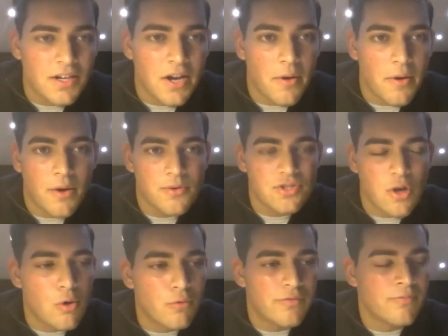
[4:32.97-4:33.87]
You know, I was
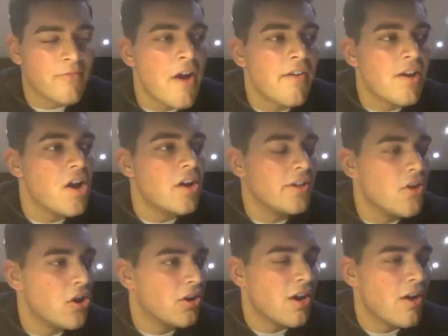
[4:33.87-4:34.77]
told from very early
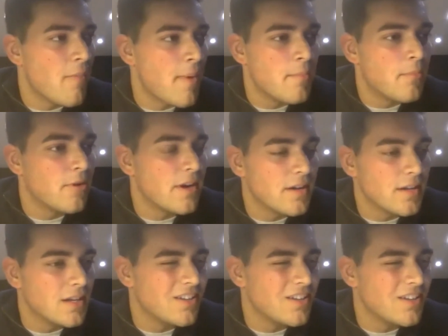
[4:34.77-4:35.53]
on, and I remember it,